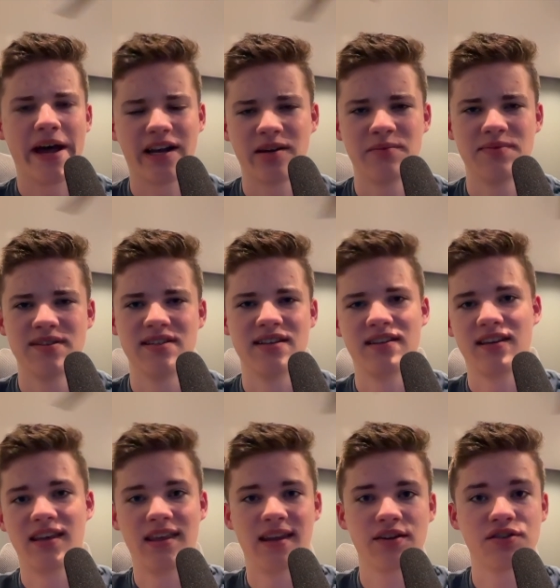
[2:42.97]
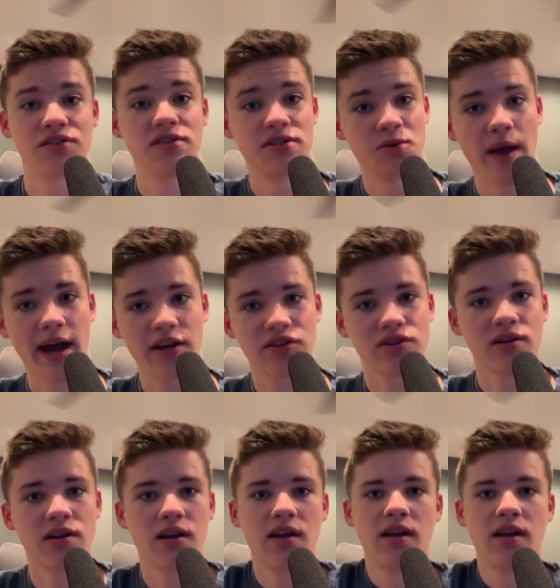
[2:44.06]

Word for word: backups and the connection to Azure.